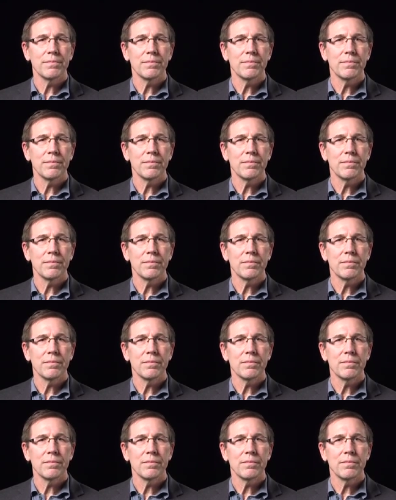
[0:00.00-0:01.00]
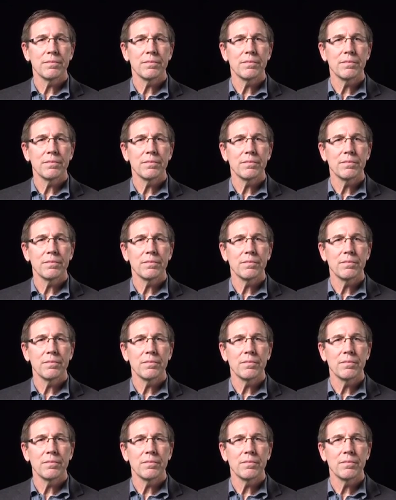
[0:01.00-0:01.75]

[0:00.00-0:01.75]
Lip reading: (no one is talking)